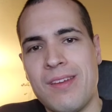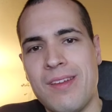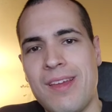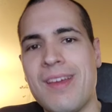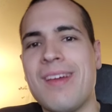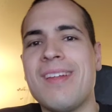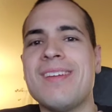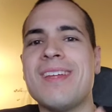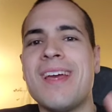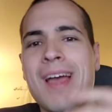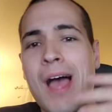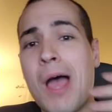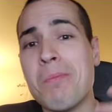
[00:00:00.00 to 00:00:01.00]
and
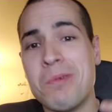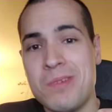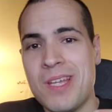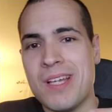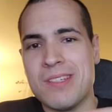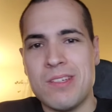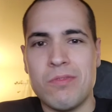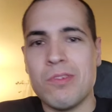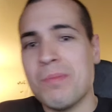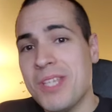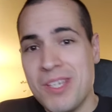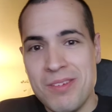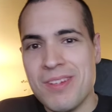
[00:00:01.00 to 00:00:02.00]
I'm protected from
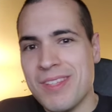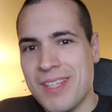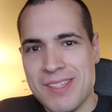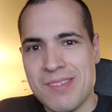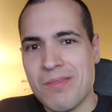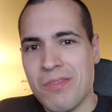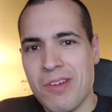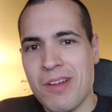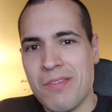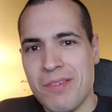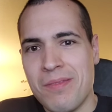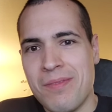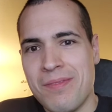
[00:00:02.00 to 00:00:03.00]
the unit that's in front of
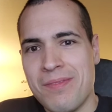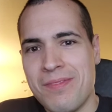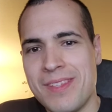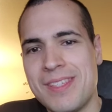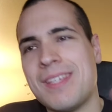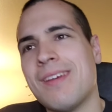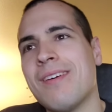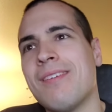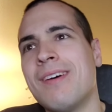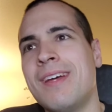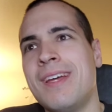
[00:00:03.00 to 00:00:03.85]
them. So